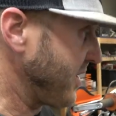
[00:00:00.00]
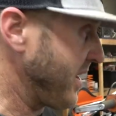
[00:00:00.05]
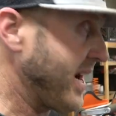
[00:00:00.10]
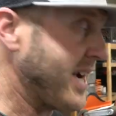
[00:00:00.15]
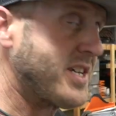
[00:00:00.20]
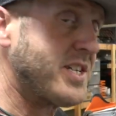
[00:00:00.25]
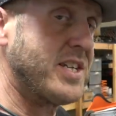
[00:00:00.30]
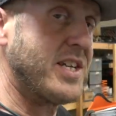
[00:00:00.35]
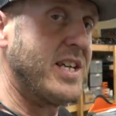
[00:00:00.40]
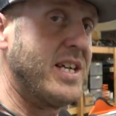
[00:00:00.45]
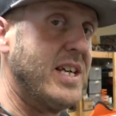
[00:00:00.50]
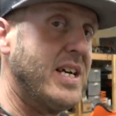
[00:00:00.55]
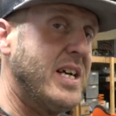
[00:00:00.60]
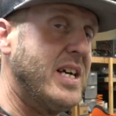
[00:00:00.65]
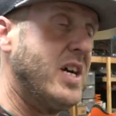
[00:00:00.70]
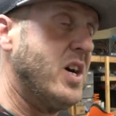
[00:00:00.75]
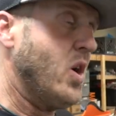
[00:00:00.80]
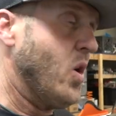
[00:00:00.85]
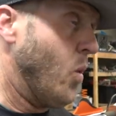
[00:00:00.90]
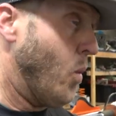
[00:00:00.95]
So I actually,
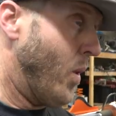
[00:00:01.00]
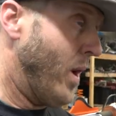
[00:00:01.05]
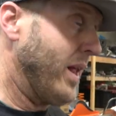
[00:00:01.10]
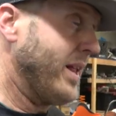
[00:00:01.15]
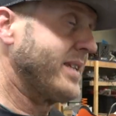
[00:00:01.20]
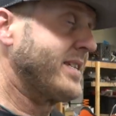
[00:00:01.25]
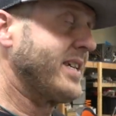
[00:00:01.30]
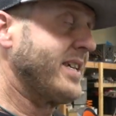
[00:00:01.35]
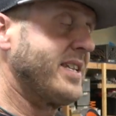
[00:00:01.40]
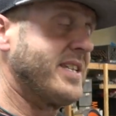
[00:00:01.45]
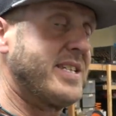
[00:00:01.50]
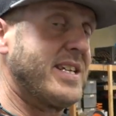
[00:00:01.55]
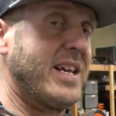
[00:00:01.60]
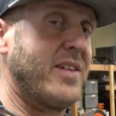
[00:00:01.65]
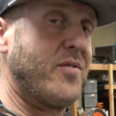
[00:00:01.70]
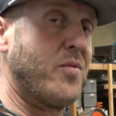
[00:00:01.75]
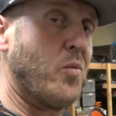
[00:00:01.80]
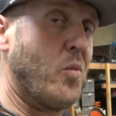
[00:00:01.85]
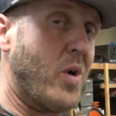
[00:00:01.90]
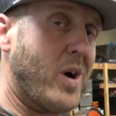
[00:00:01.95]
while it's on the
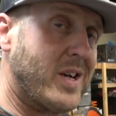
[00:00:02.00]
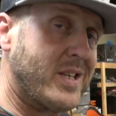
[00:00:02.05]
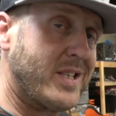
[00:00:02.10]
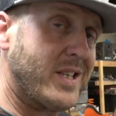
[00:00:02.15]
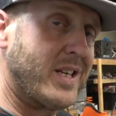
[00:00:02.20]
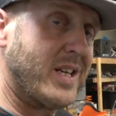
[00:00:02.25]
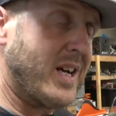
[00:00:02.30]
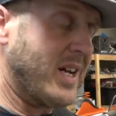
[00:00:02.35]
stand from washing,